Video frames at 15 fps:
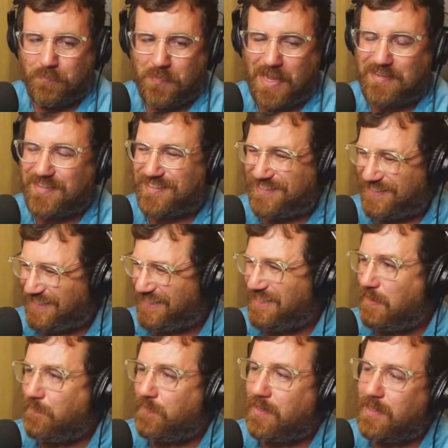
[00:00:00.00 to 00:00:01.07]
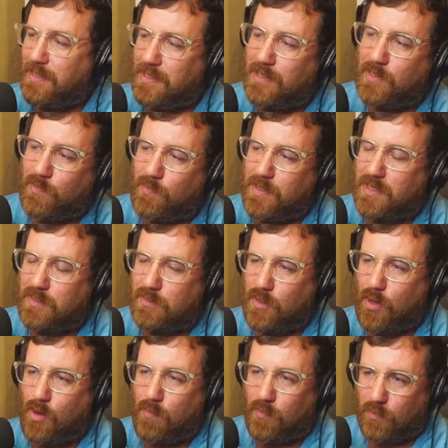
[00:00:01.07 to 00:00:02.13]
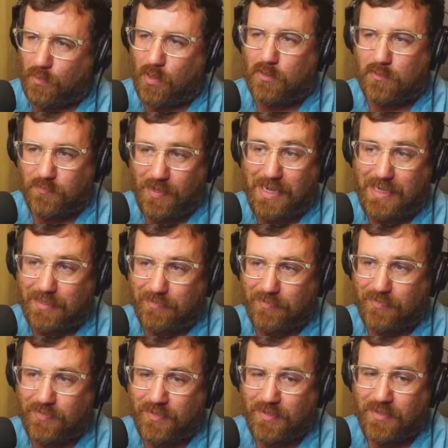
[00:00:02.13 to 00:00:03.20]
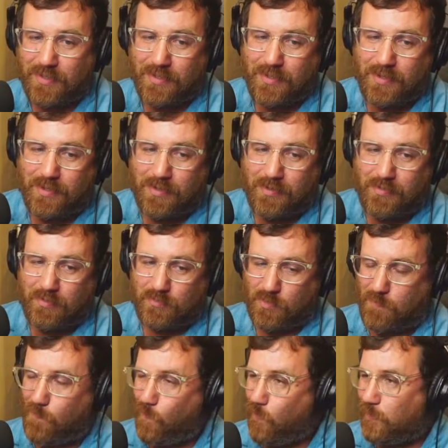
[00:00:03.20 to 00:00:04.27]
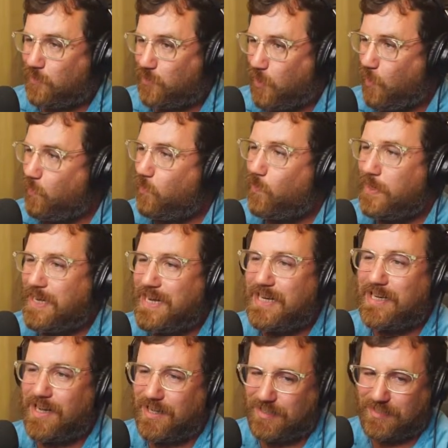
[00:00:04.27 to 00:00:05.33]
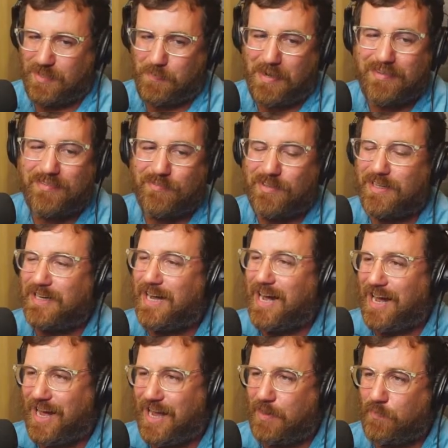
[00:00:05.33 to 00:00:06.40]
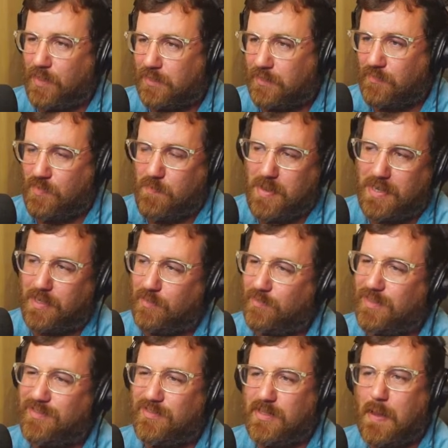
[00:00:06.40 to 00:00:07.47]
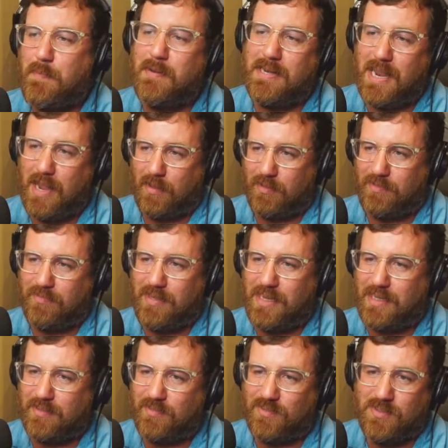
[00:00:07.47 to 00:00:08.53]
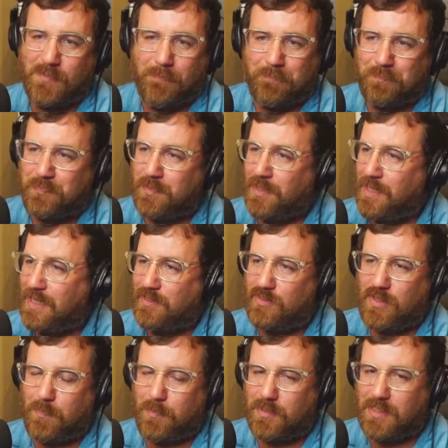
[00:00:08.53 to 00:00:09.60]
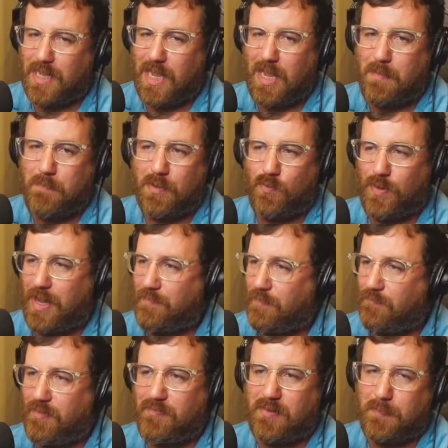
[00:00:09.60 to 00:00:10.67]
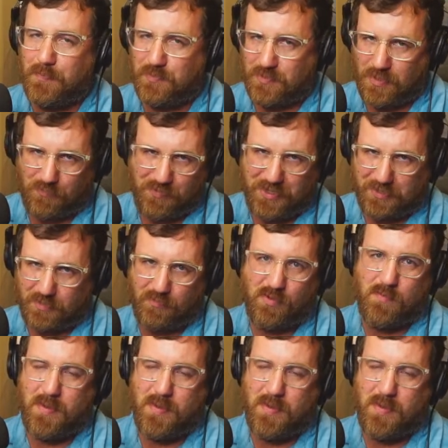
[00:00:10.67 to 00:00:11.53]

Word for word: That's a significant increase over Las Vegas. So more total heat content, but that's a really high relative humidity. So let's step it down. Let's say it's it's summertime, but we have a 50% relative